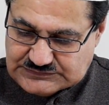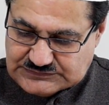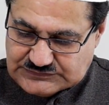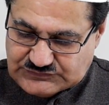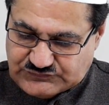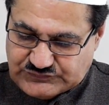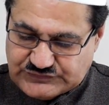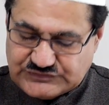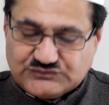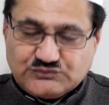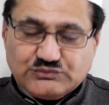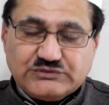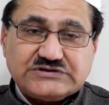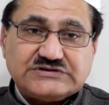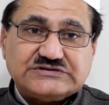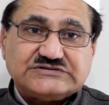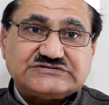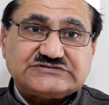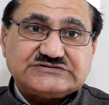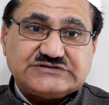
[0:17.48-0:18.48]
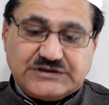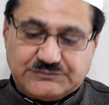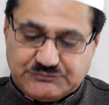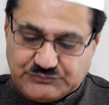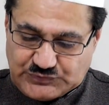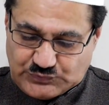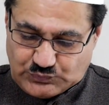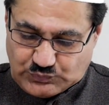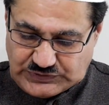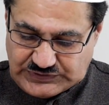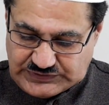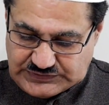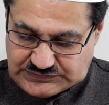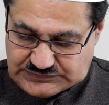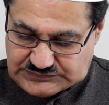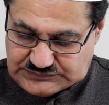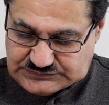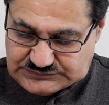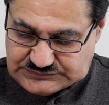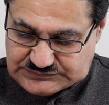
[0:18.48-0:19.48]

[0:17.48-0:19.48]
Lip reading: The first one is chapter 1,